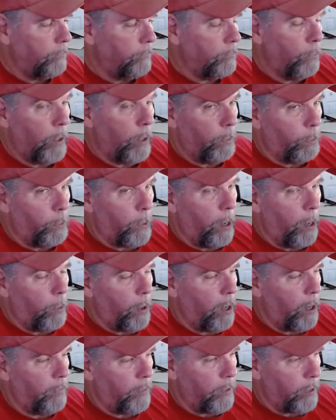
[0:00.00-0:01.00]
by
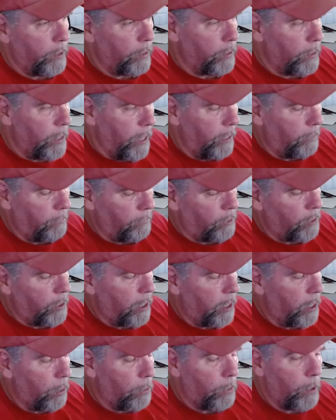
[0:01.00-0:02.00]
whatever that
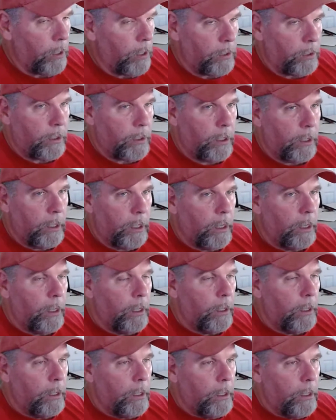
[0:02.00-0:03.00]
setting was.
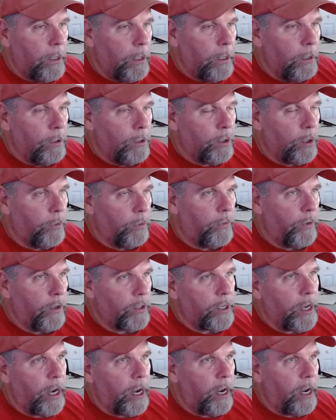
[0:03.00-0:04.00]
So if you
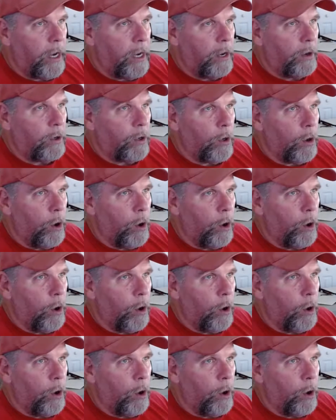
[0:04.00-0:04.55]
say it